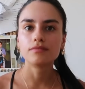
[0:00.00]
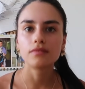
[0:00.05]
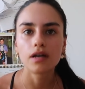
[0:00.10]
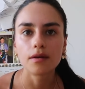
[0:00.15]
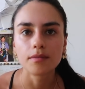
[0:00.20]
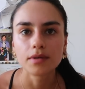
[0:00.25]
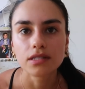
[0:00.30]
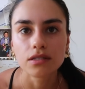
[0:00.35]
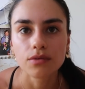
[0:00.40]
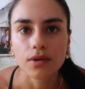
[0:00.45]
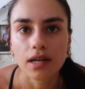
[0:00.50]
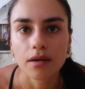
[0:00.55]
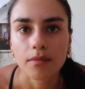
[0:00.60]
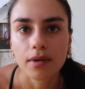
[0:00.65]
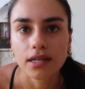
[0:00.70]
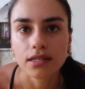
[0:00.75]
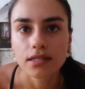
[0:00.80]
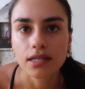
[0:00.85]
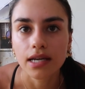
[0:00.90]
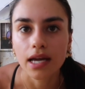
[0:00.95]
I'm a sweaty
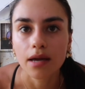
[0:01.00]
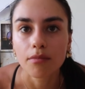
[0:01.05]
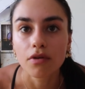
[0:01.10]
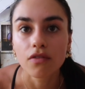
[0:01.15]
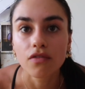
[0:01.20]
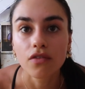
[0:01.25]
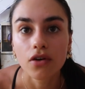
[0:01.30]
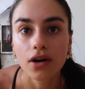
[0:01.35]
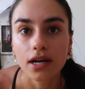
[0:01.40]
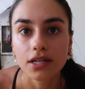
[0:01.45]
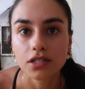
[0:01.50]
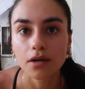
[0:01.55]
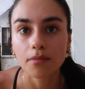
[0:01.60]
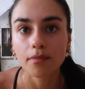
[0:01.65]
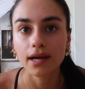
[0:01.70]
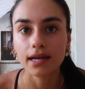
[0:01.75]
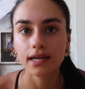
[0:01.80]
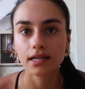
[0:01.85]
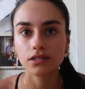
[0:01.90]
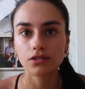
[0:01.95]
mess. Okay, before I jump
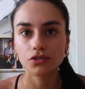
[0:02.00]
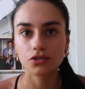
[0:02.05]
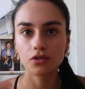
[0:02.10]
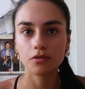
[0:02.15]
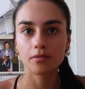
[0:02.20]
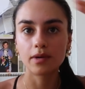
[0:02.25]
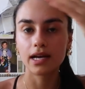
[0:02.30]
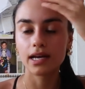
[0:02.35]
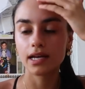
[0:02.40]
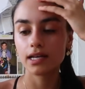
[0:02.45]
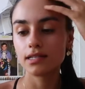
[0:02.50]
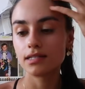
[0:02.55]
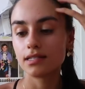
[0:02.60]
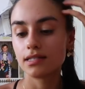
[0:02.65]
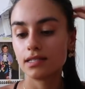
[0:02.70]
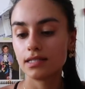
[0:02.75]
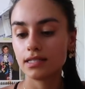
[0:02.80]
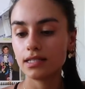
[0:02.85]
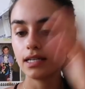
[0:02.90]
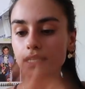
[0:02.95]
back into my
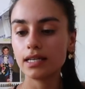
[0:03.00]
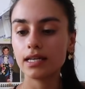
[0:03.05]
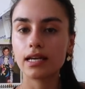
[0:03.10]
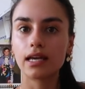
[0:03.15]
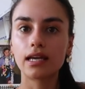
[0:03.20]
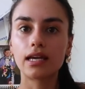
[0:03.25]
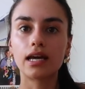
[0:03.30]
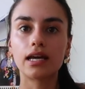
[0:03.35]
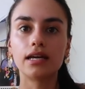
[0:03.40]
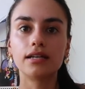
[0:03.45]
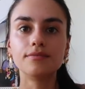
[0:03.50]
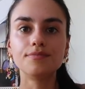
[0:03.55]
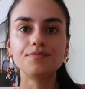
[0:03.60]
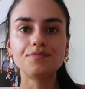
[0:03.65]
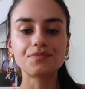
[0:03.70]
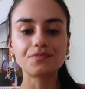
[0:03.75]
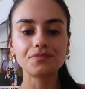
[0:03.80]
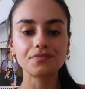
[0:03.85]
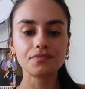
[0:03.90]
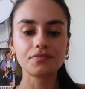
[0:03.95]
studying again,
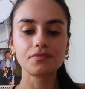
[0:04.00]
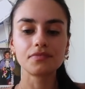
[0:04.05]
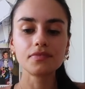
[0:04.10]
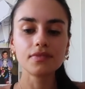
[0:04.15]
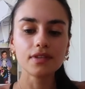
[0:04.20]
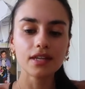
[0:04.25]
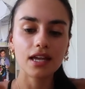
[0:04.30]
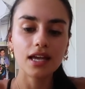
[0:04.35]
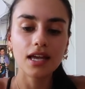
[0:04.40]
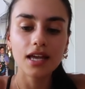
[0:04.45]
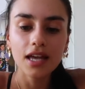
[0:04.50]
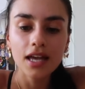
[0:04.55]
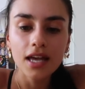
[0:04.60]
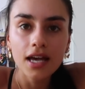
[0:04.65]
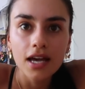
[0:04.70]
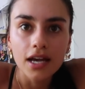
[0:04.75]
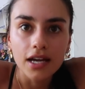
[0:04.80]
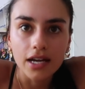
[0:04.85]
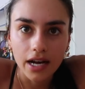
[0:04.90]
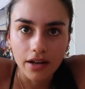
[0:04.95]
I'm
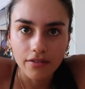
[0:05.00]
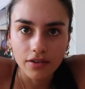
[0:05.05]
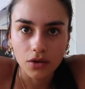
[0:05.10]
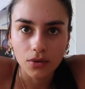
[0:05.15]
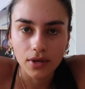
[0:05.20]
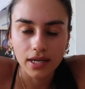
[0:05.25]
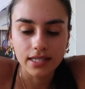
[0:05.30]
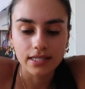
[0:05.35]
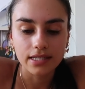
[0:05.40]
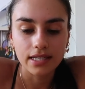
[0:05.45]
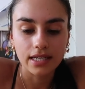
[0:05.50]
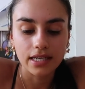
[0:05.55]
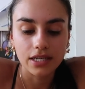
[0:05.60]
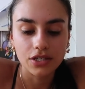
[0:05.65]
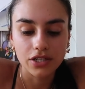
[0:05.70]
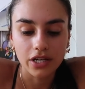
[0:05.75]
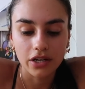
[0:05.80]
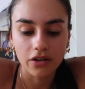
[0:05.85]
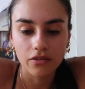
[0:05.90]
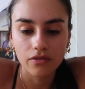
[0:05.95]
gonna have a quick sneaky
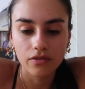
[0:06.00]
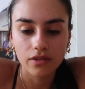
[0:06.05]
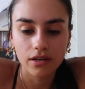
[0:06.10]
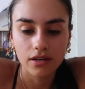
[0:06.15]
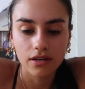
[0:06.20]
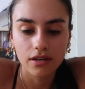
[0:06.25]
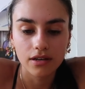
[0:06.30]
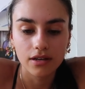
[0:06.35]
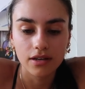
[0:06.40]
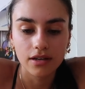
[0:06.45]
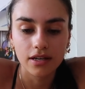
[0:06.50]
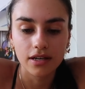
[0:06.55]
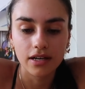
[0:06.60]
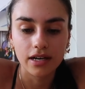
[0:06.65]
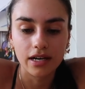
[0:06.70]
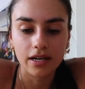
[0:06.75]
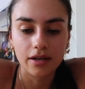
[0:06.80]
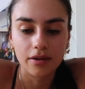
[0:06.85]
check of the